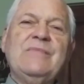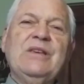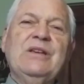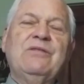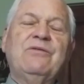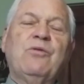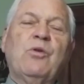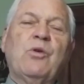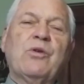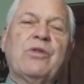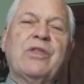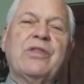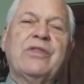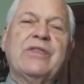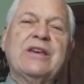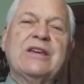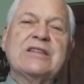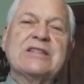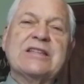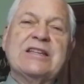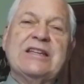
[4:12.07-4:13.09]
for the
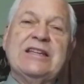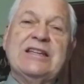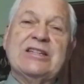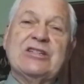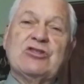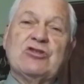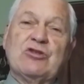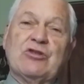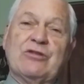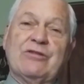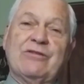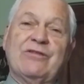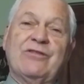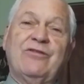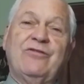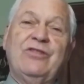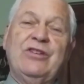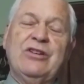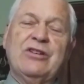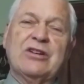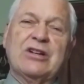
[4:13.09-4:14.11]
things that He deserves.
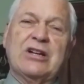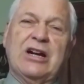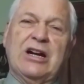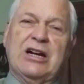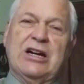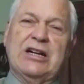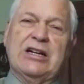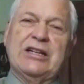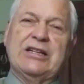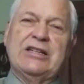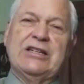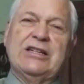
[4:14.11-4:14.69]
Fear God.